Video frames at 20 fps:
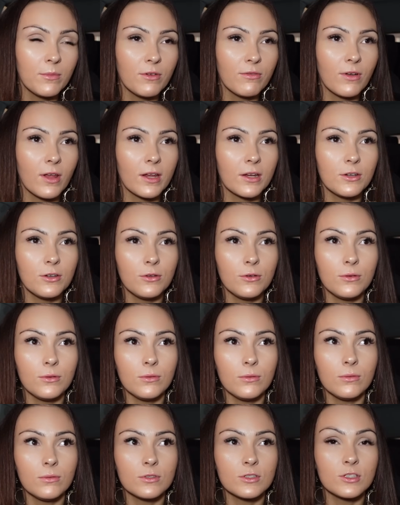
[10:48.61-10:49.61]
with like
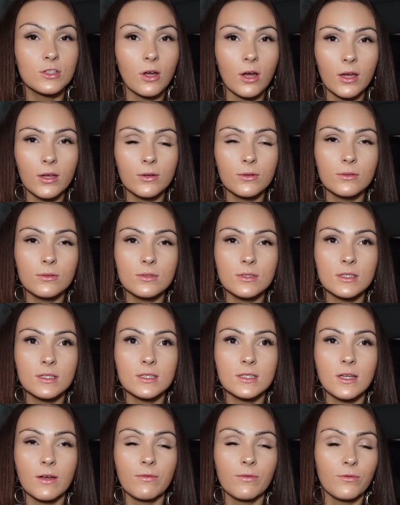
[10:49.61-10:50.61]
new styles and
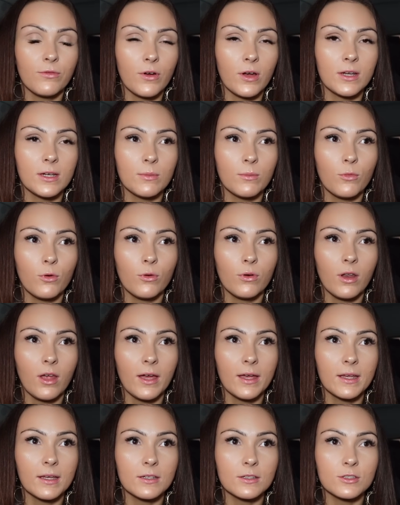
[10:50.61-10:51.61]
stuff and finding what
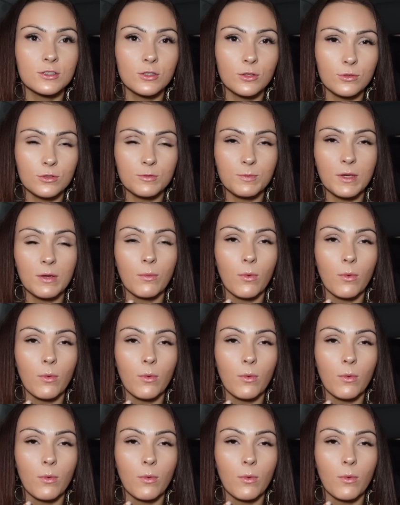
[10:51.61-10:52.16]
like suits me,